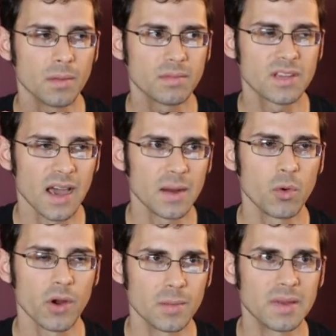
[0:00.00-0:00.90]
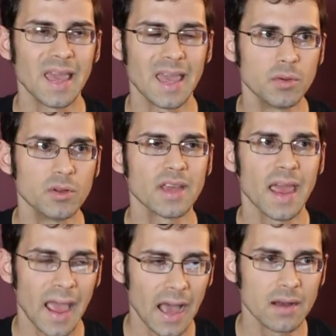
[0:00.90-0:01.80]
time where I'd be able to
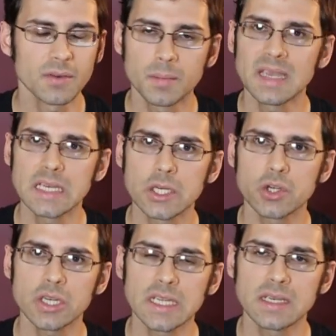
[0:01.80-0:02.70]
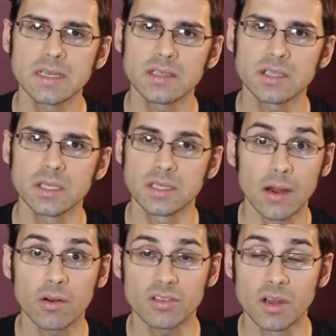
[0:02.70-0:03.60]
have a meet and greet to
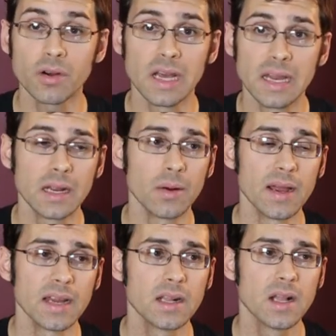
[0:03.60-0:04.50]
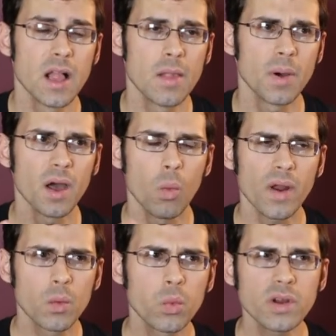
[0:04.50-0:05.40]
Arizona anyway. But what
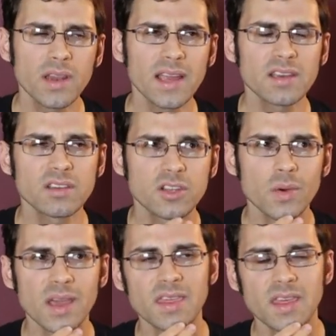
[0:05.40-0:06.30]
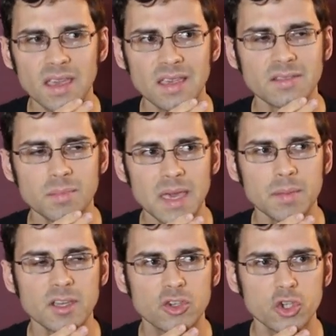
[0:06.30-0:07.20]
I would like to do, I think, is
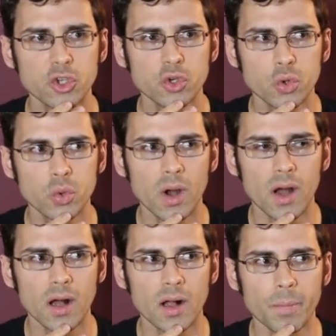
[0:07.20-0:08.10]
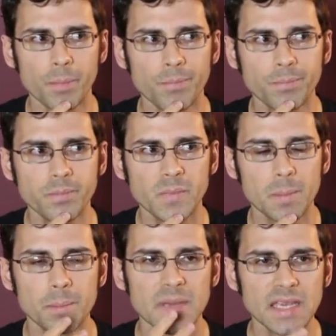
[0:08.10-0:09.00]
maybe do
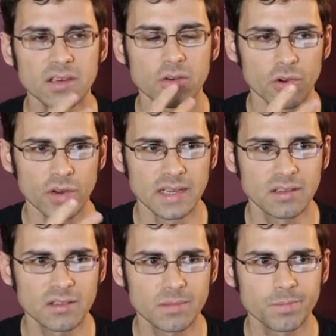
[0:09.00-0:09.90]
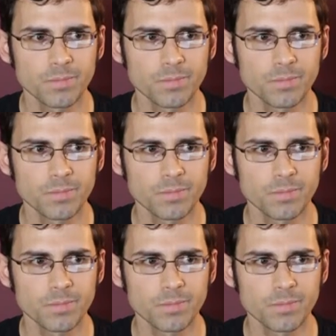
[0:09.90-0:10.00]
meet and greets